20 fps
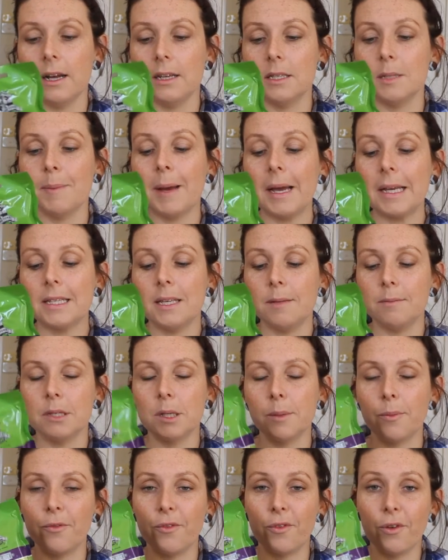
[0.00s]
Spike seems
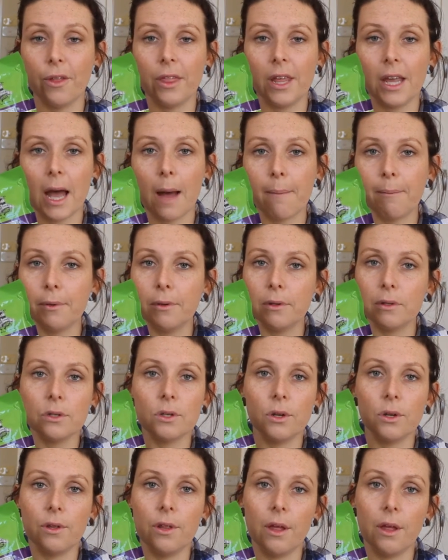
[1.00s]
to prefer the apple, so